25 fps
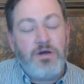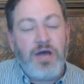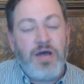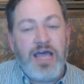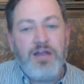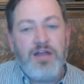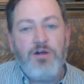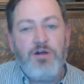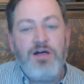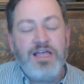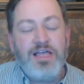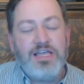
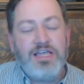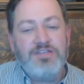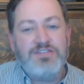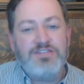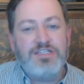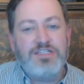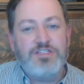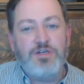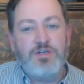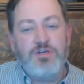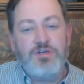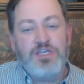like I
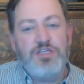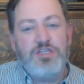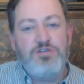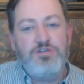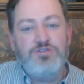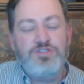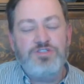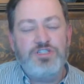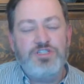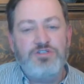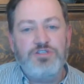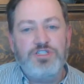said, don't get
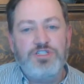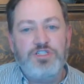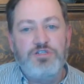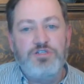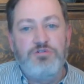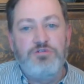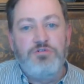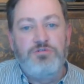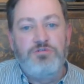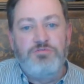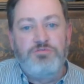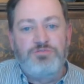used to doing
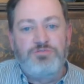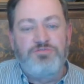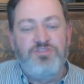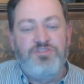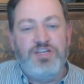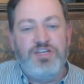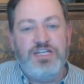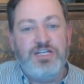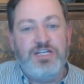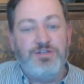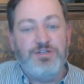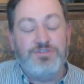2
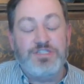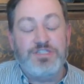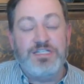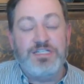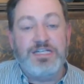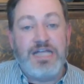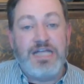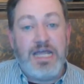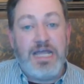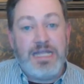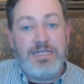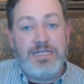videos in
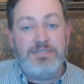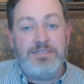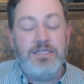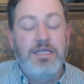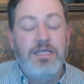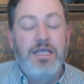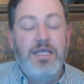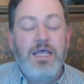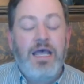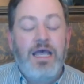a night.